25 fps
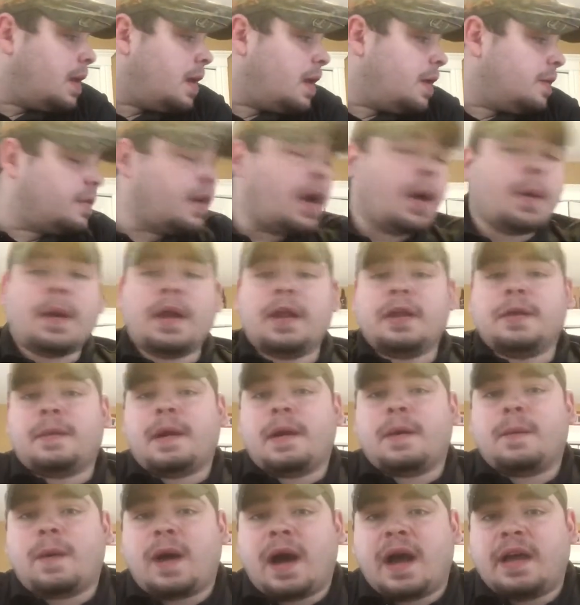So,
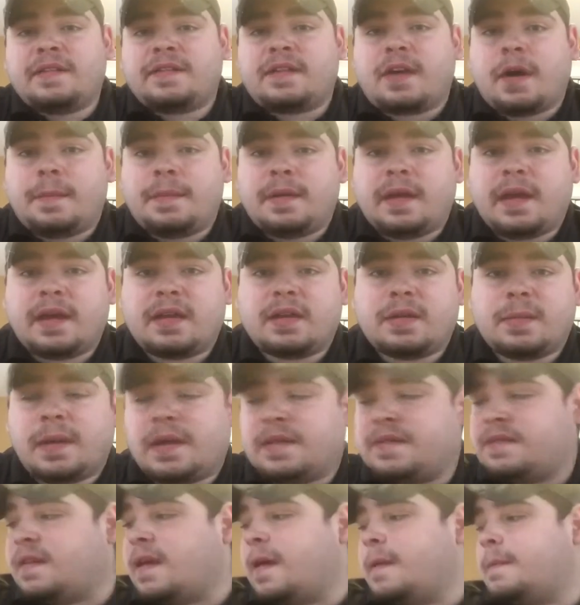anyway, why is Copenhagen the
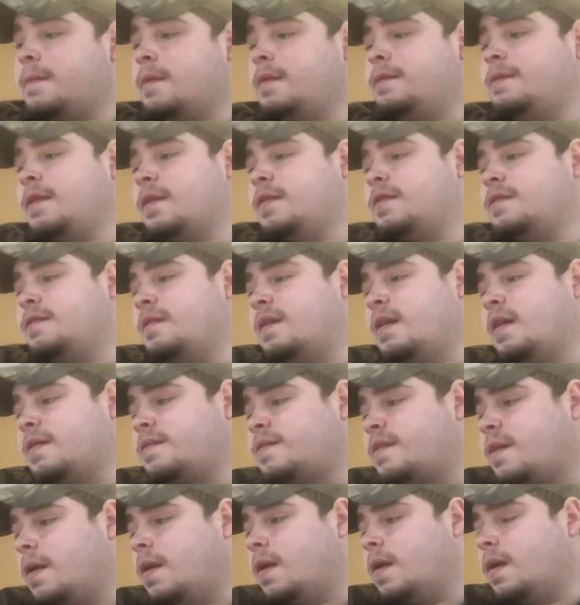best dip? Well, first of all,
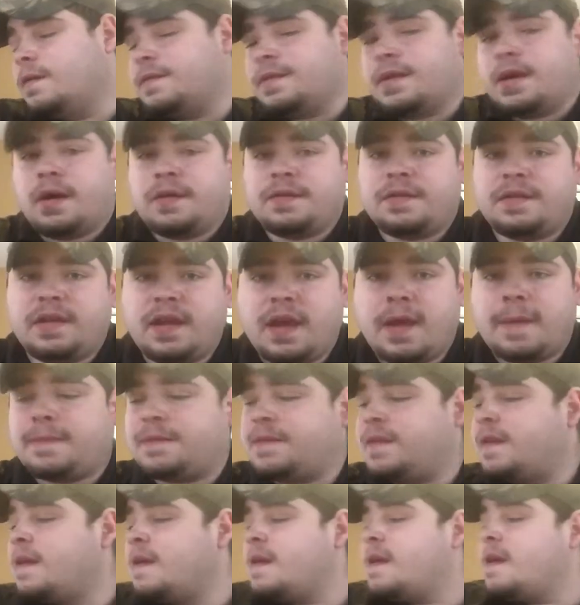let's go over all the
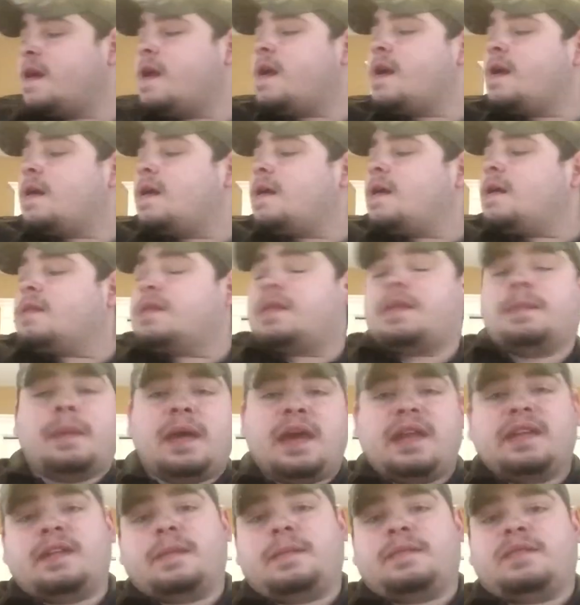dips. The
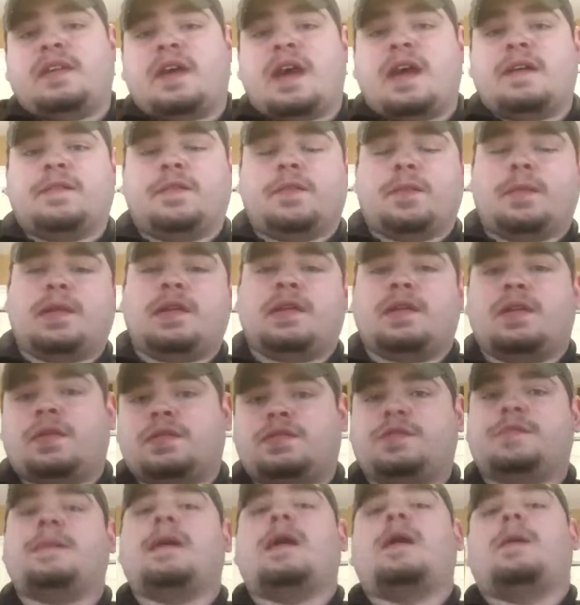main dips that everybody
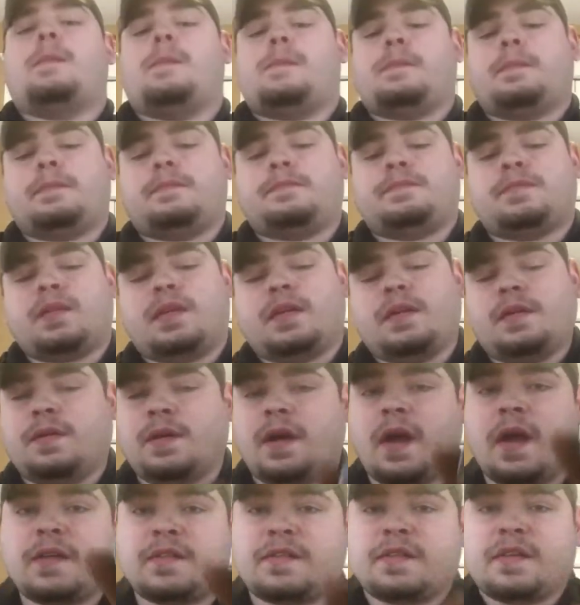knows about.
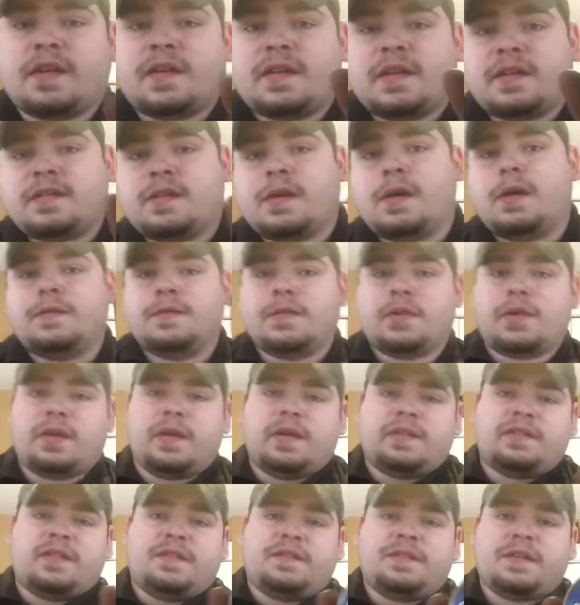Grizzly. Let's go over
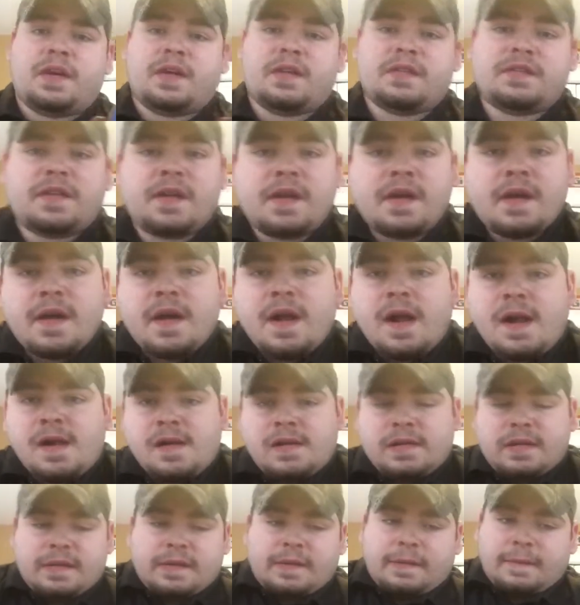Grizzly first.
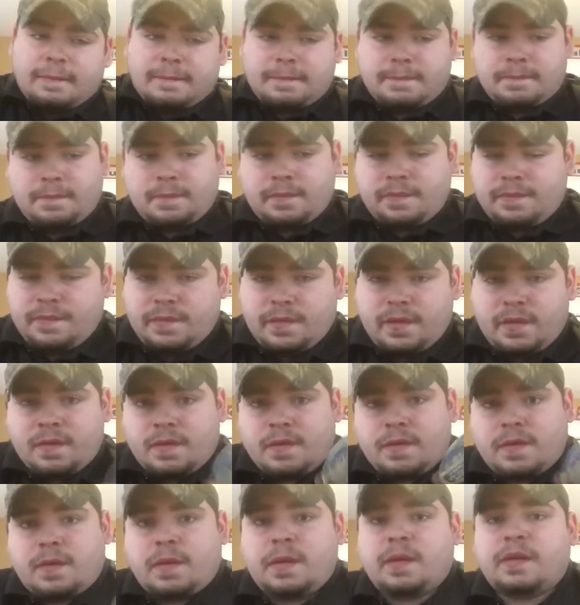
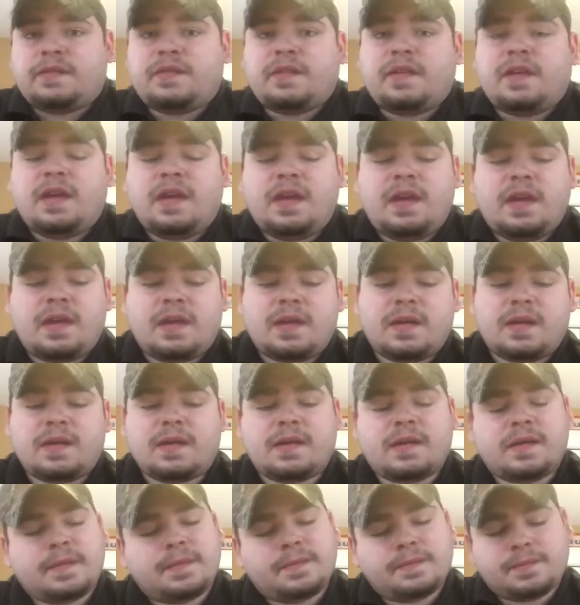Grizzly...
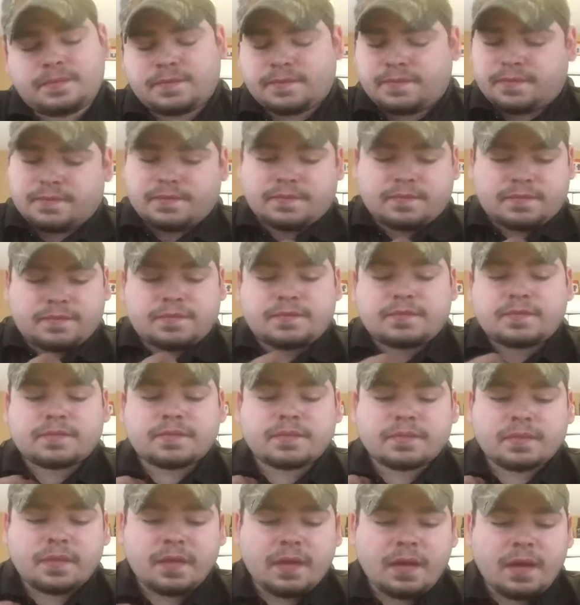
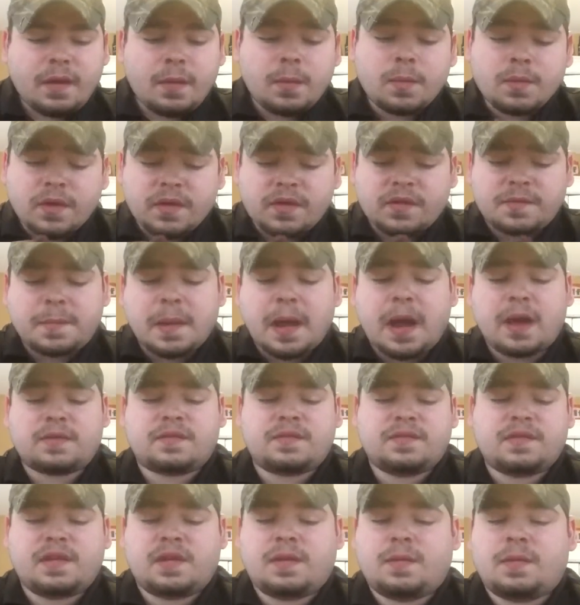I know this
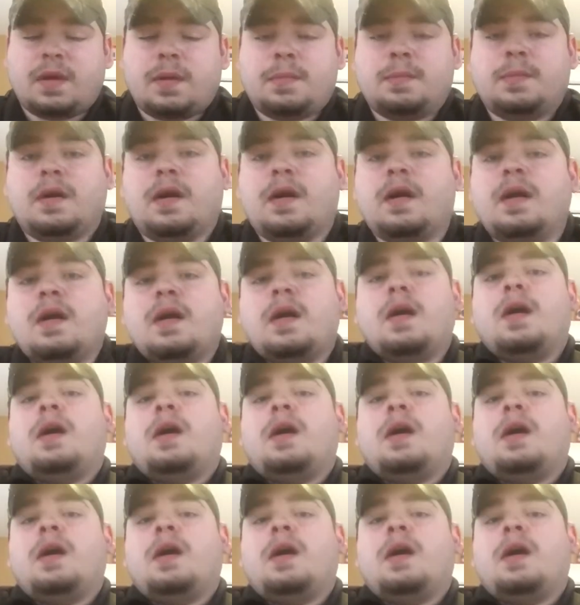pouches anyway, but...